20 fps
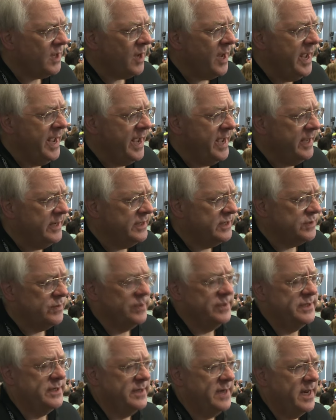And as
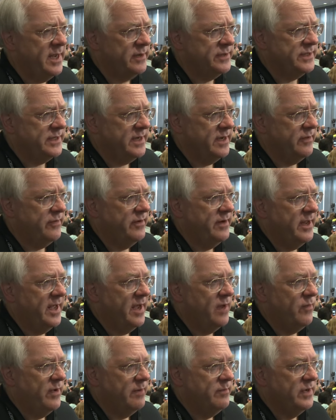was announced the other day,
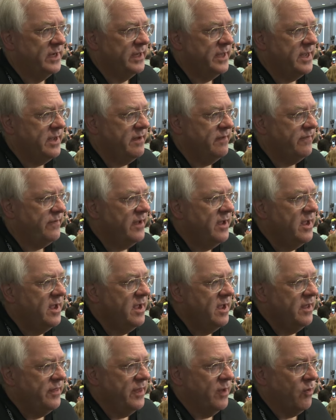we believe
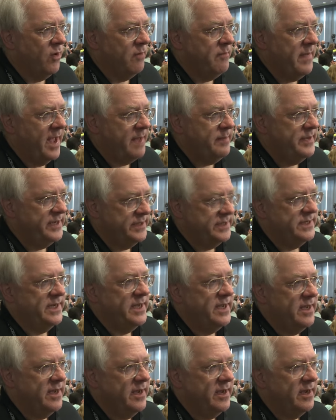they were maybe
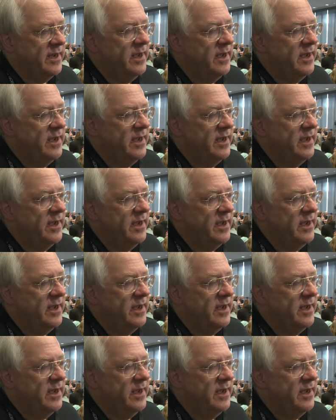seeing